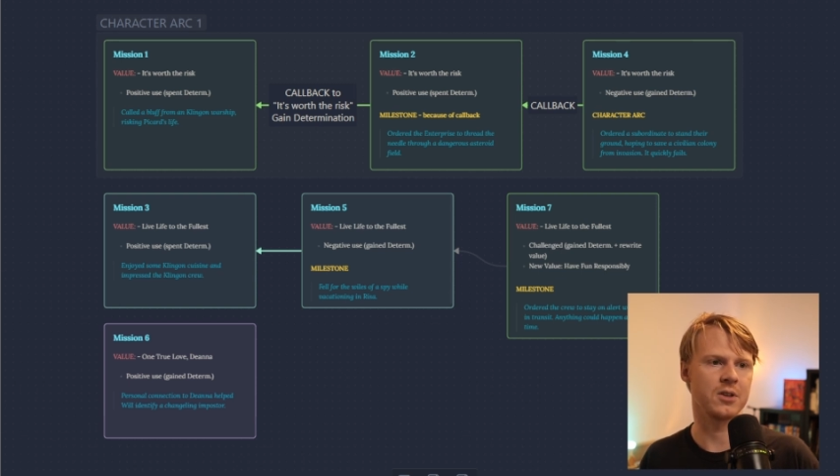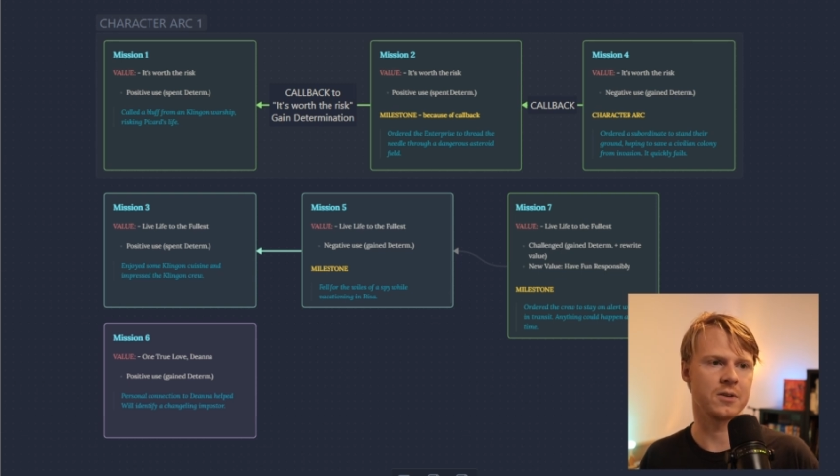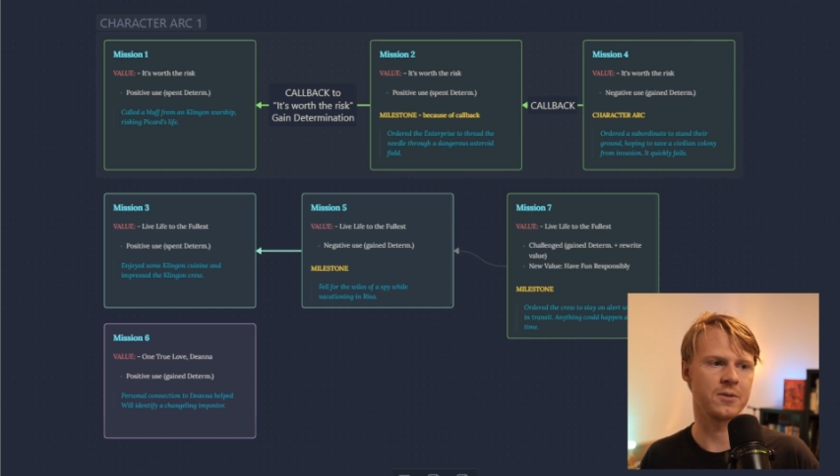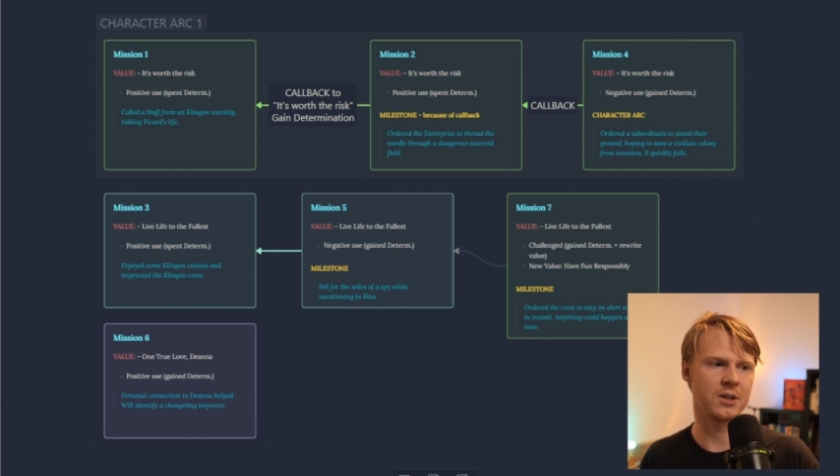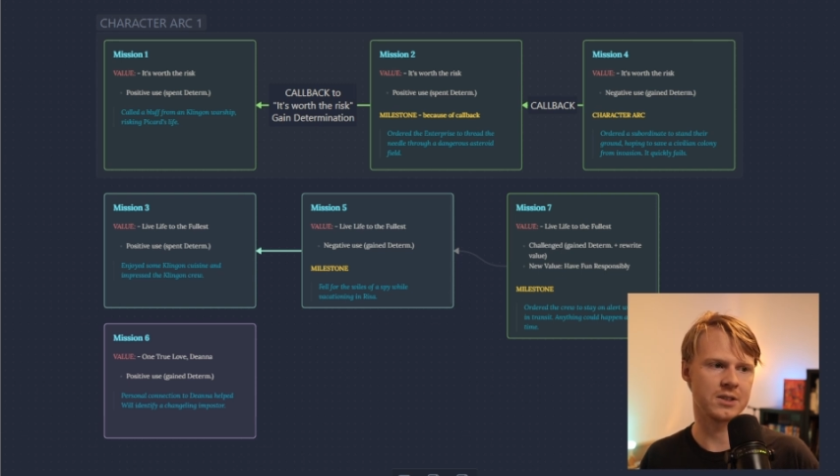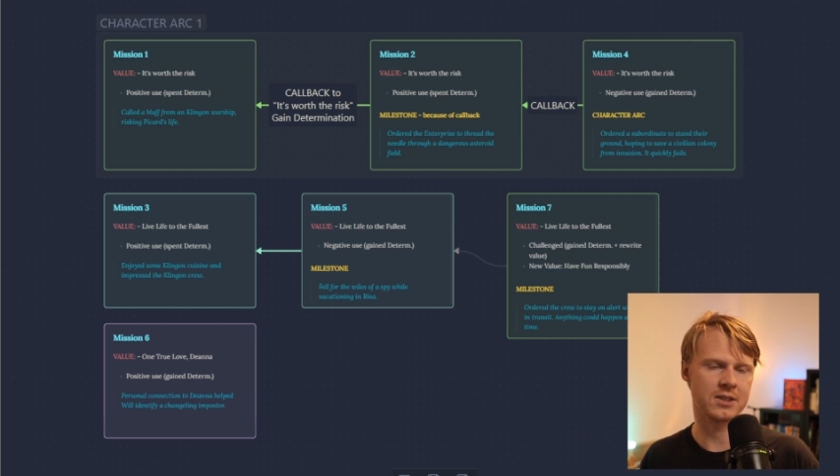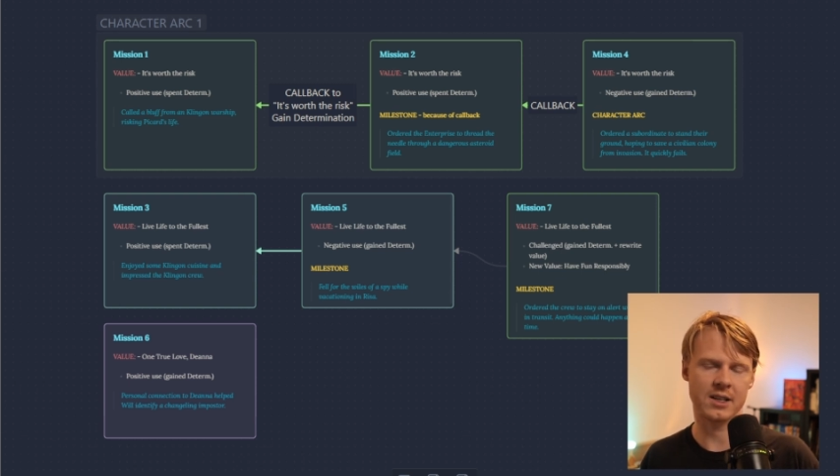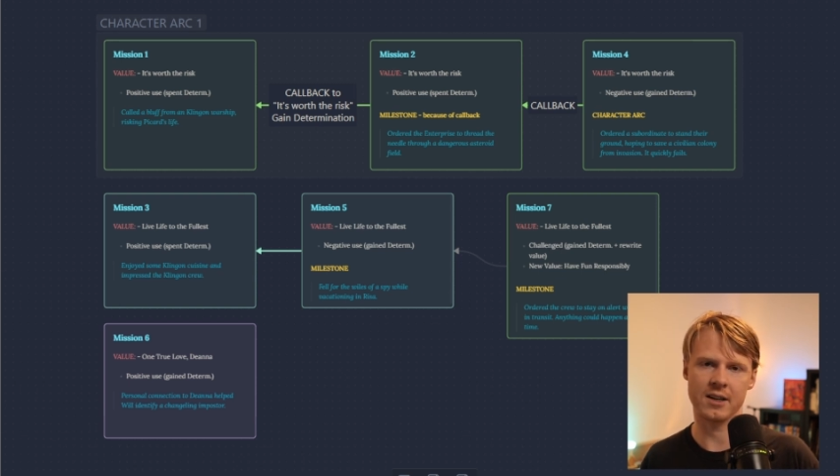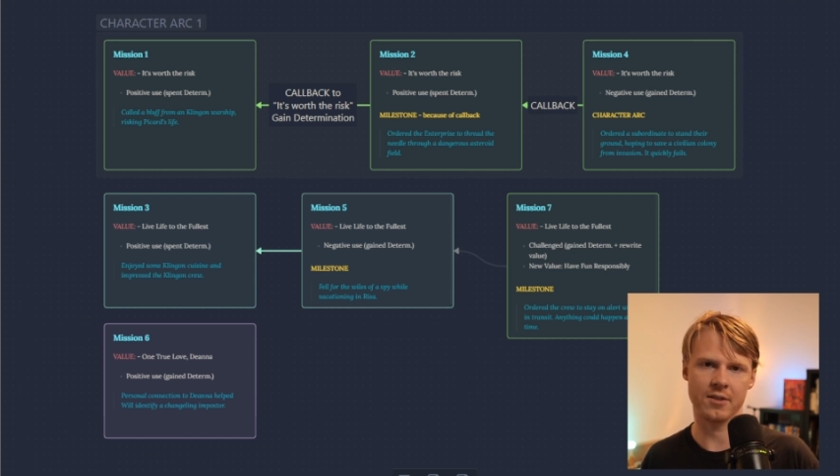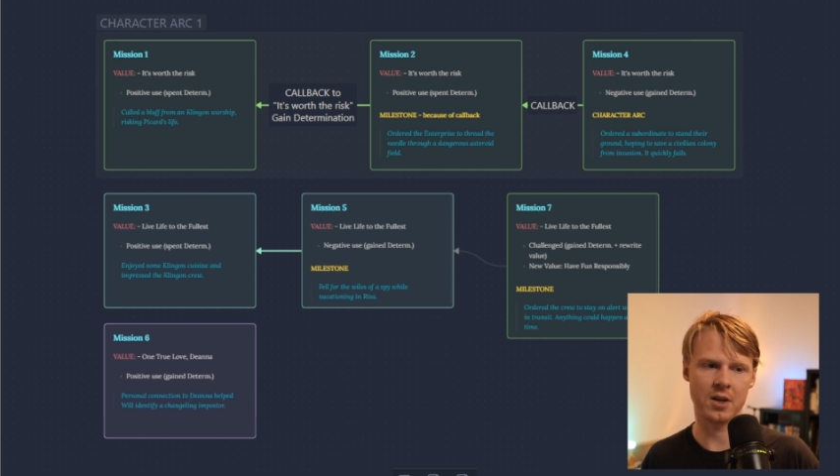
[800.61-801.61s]
the fullest. It's
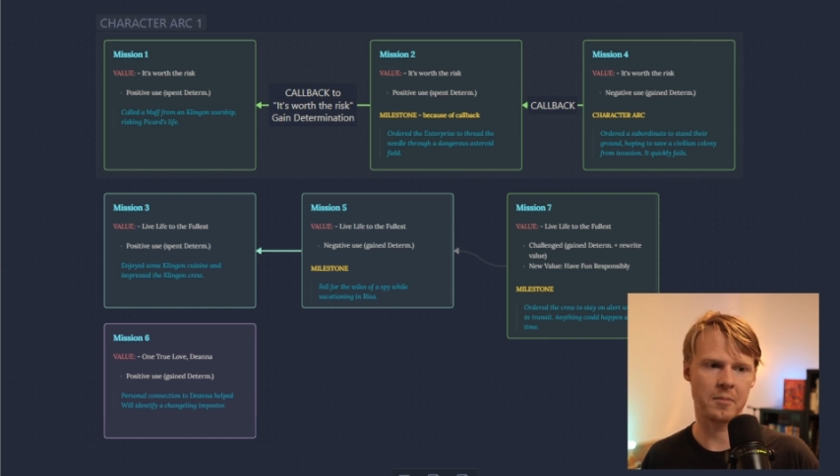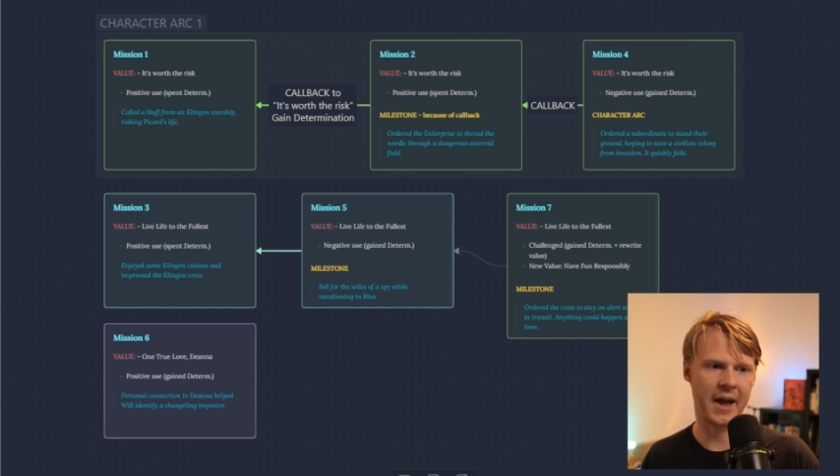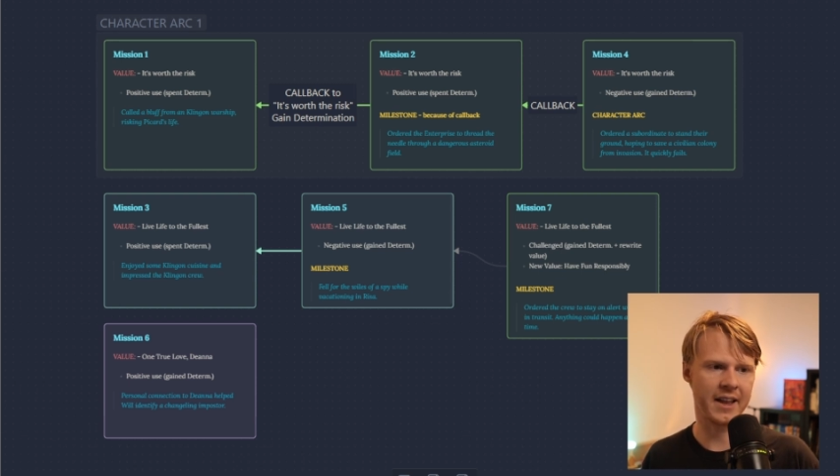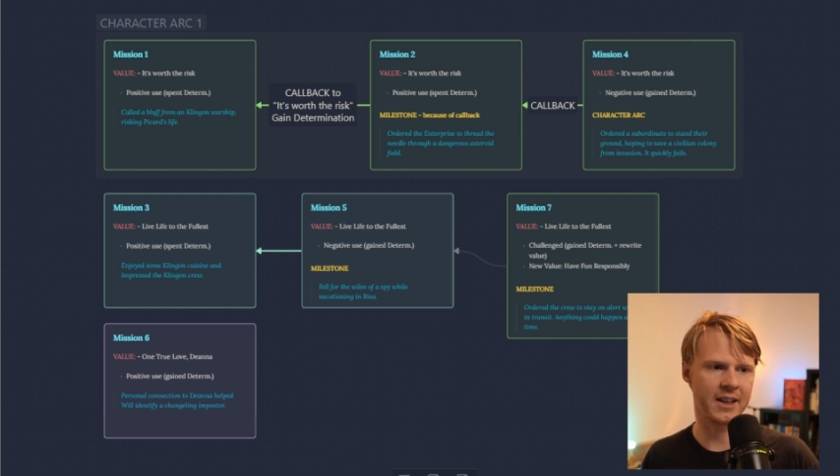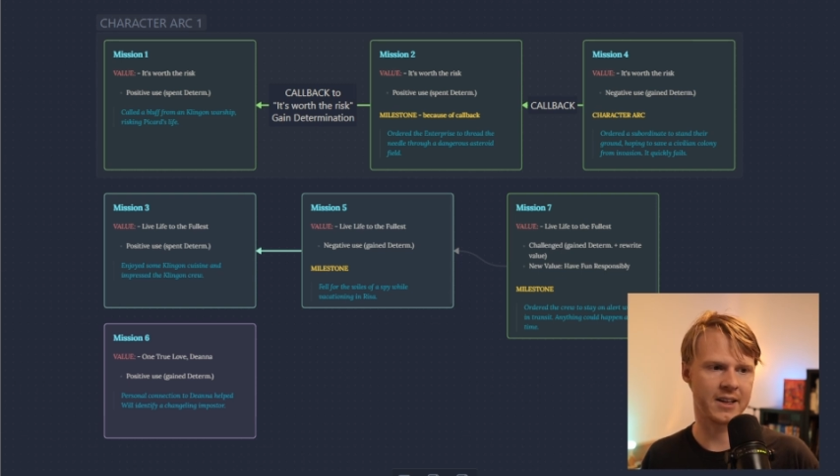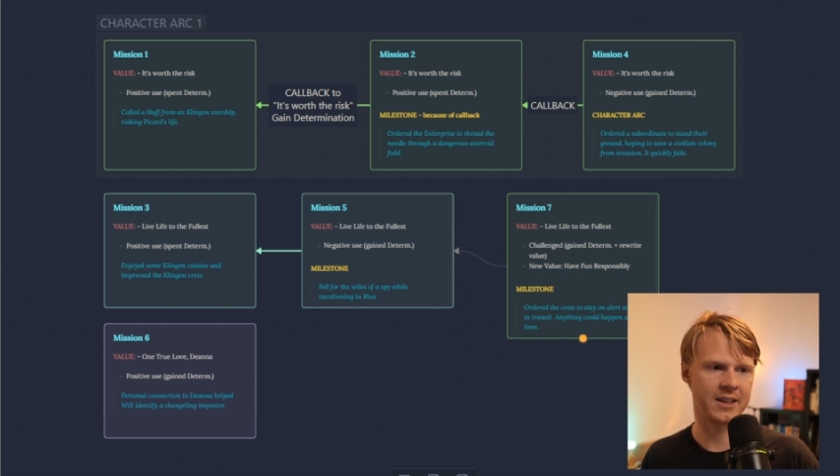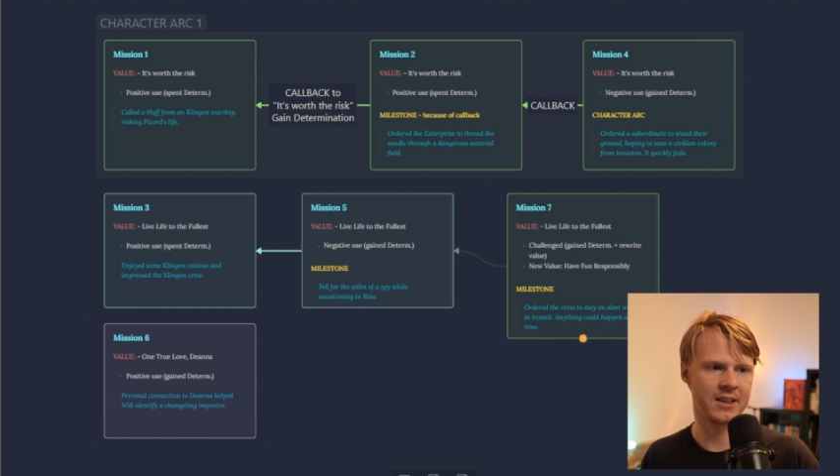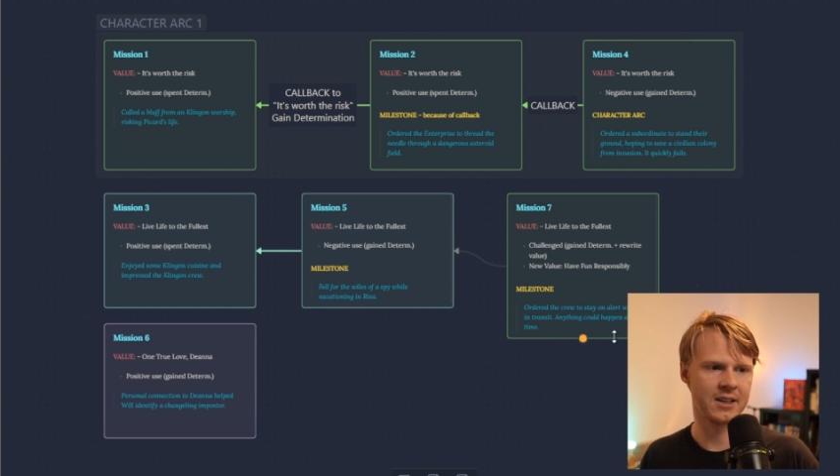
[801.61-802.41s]
kind of gone badly.